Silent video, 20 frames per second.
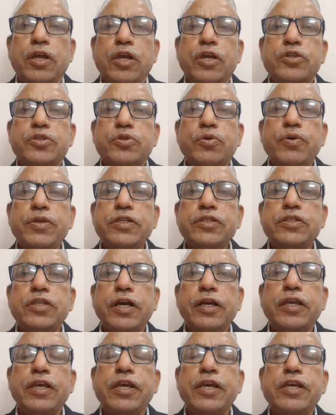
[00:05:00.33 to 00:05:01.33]
So is
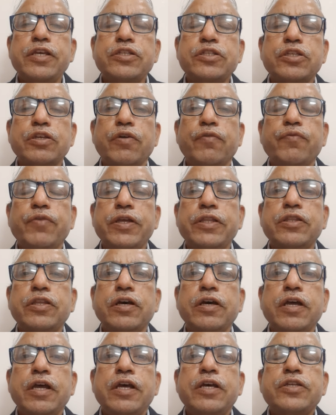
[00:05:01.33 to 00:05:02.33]
the case
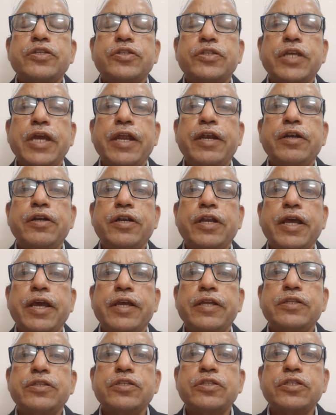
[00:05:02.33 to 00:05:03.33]
with
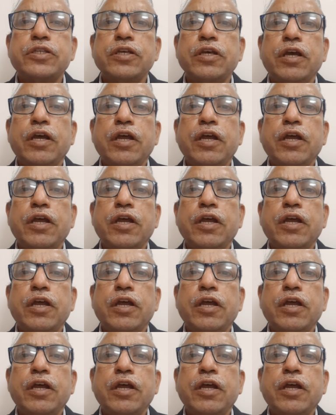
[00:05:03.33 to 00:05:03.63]
sentence